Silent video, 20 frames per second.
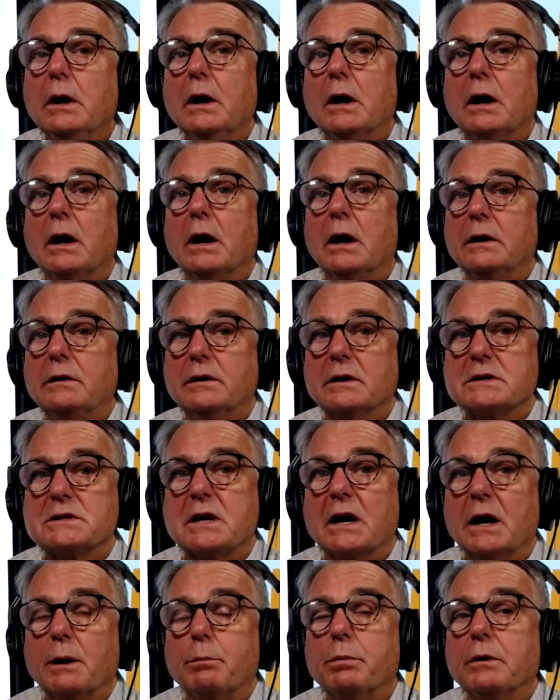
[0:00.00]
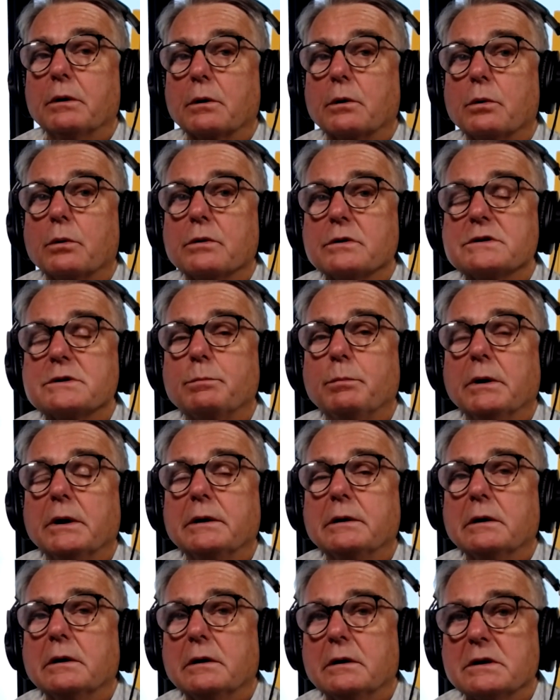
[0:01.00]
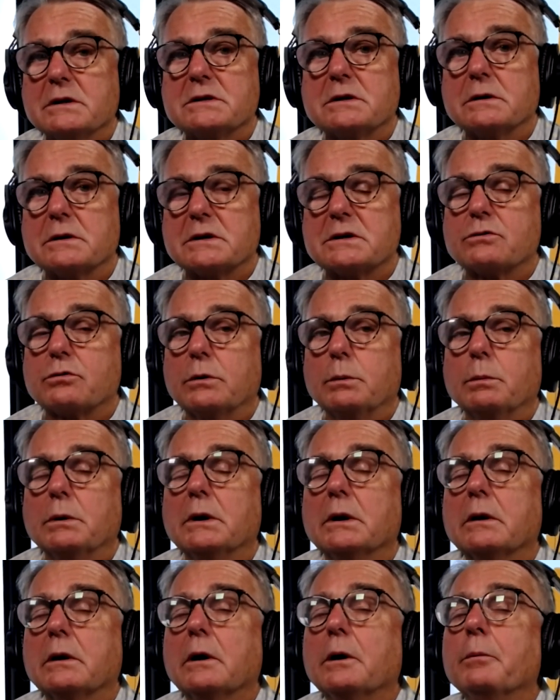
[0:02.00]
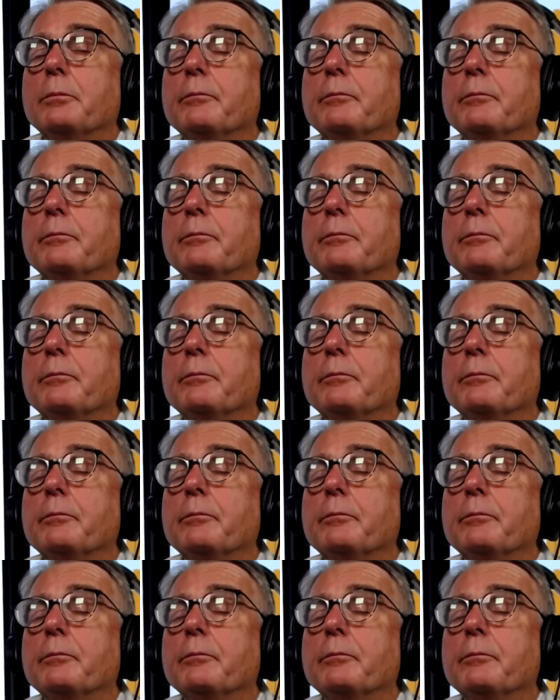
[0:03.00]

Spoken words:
It does happen, of course, but it is extremely low.